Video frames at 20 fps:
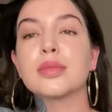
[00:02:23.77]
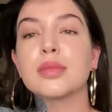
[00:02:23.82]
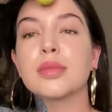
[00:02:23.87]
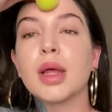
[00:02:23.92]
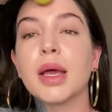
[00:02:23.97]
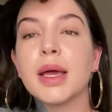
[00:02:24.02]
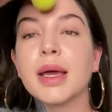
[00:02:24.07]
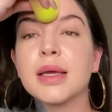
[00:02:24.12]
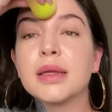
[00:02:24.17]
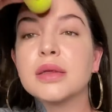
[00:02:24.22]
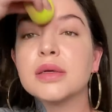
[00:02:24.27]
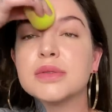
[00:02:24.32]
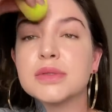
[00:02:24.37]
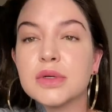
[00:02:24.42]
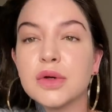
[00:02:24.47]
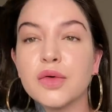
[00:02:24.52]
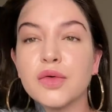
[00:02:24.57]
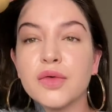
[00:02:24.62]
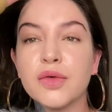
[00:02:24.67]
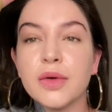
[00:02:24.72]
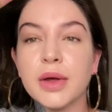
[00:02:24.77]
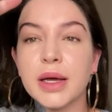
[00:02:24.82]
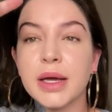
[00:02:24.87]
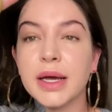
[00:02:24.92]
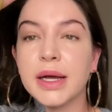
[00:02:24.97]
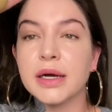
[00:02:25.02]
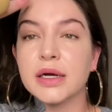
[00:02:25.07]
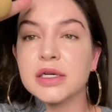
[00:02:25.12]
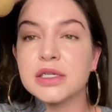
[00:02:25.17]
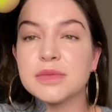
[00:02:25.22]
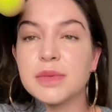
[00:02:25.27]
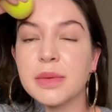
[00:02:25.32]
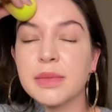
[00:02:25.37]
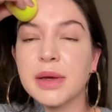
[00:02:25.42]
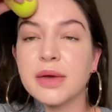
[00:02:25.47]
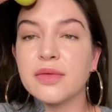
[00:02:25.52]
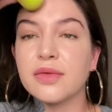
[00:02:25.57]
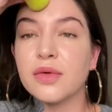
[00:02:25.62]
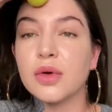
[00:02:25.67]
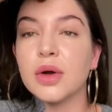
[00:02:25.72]
I hate those little hairs by
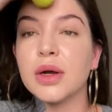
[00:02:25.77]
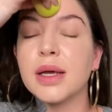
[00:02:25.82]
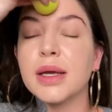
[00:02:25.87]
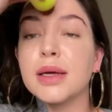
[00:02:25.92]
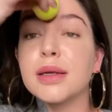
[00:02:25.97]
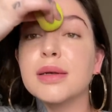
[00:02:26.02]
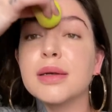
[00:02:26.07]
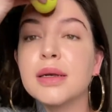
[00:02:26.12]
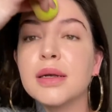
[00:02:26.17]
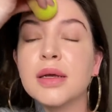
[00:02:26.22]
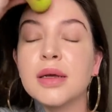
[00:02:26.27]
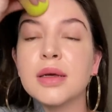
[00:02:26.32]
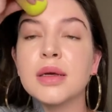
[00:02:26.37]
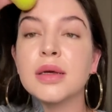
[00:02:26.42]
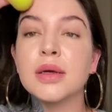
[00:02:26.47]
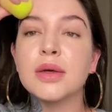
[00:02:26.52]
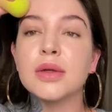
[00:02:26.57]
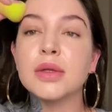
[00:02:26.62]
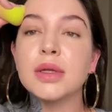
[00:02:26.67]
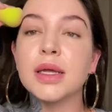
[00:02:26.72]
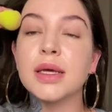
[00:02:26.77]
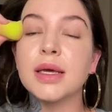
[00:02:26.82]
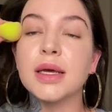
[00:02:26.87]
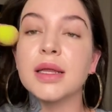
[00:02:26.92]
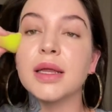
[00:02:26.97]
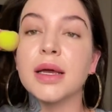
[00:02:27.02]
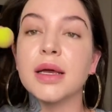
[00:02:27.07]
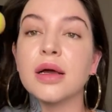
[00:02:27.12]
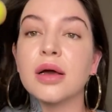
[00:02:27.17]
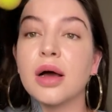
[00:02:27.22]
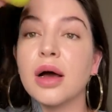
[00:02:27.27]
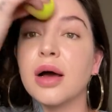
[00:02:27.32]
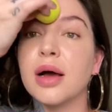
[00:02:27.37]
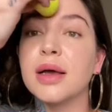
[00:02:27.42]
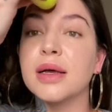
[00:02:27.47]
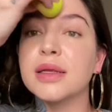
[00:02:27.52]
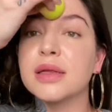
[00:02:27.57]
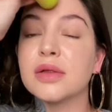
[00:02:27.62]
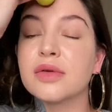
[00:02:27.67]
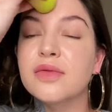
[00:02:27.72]
my forehead. They get like
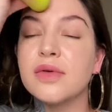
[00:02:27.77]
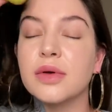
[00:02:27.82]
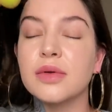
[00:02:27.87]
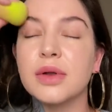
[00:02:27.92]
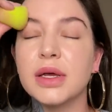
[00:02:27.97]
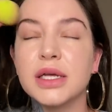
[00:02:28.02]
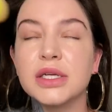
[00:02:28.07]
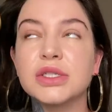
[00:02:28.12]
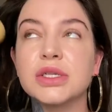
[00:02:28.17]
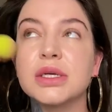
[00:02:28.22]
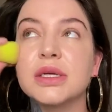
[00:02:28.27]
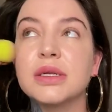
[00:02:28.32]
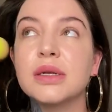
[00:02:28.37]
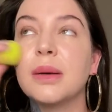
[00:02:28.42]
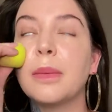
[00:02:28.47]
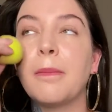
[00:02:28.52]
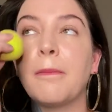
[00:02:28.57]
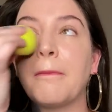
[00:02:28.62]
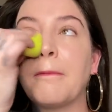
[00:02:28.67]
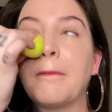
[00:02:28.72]
caught in the foundation.